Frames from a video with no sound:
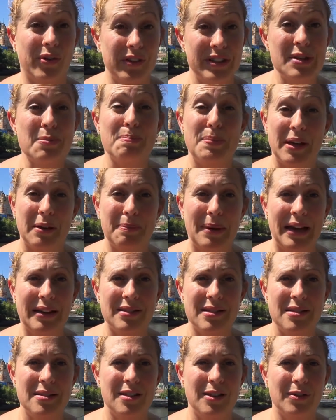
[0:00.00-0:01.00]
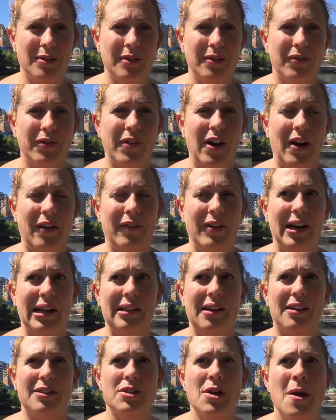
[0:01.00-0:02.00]
There's some big bats too. They're very, very
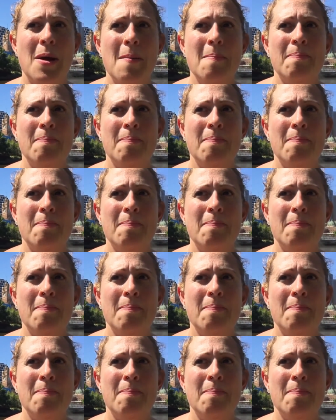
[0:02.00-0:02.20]
large.